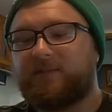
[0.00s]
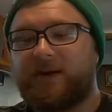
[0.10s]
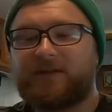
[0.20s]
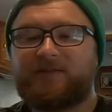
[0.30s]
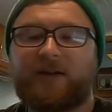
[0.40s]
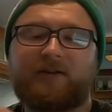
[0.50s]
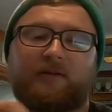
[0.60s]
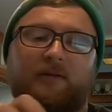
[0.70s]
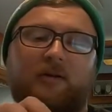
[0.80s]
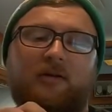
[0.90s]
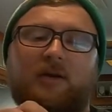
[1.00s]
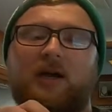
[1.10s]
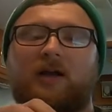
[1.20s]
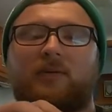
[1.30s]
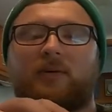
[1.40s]
from X Factor, they're all
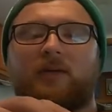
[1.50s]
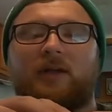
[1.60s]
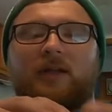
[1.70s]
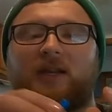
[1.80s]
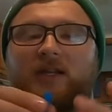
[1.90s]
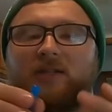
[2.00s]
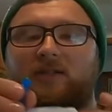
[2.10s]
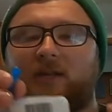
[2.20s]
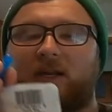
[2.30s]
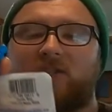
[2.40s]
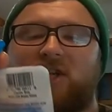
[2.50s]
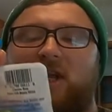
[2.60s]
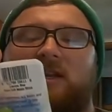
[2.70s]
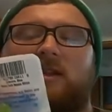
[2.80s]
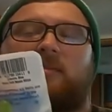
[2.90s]
kind of put like in a
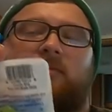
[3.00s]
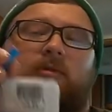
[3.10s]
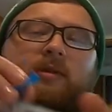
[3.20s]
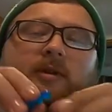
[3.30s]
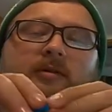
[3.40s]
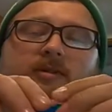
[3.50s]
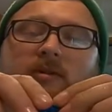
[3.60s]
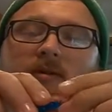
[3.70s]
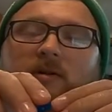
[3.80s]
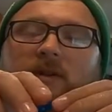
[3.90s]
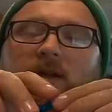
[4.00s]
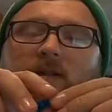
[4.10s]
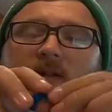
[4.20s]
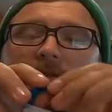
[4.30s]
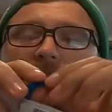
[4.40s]
chain type of ordeal, so they're all connected.